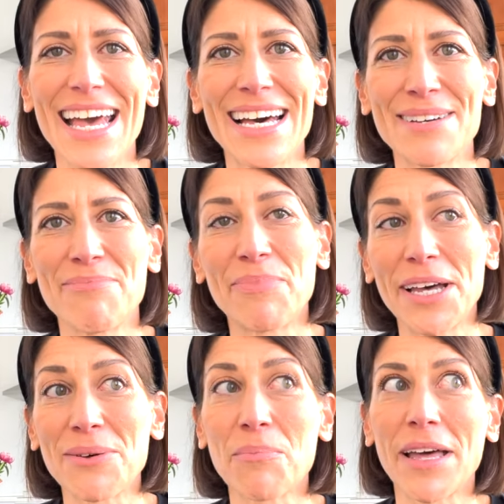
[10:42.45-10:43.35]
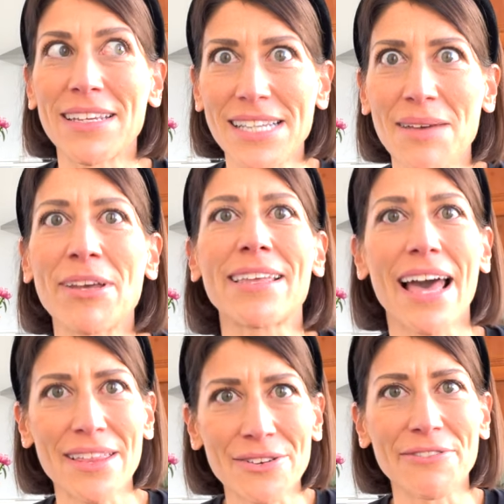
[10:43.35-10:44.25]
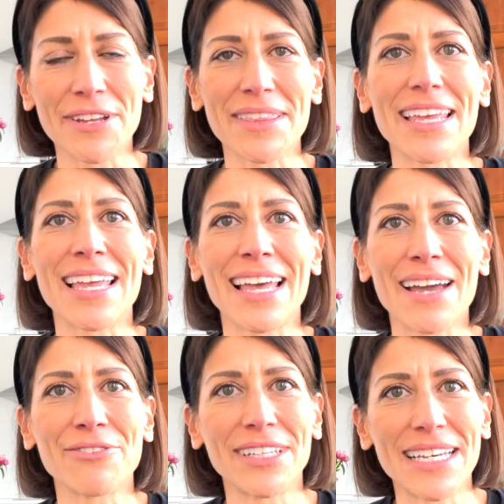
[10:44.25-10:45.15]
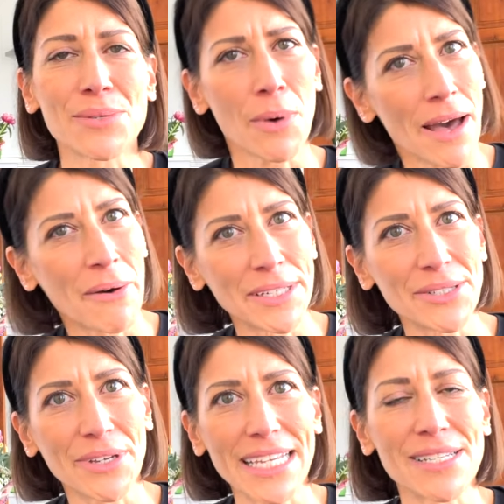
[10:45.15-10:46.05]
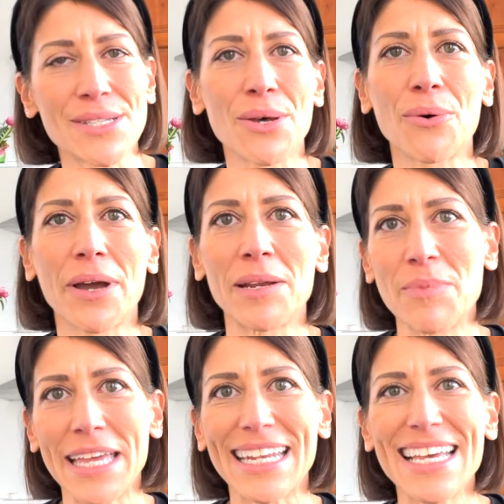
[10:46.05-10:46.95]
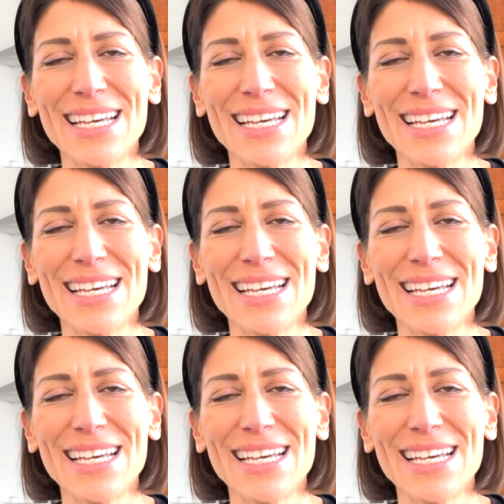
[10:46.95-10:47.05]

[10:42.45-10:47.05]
Um, but by the time I gather everything, I realize, wow, I do get to sew quite a bit.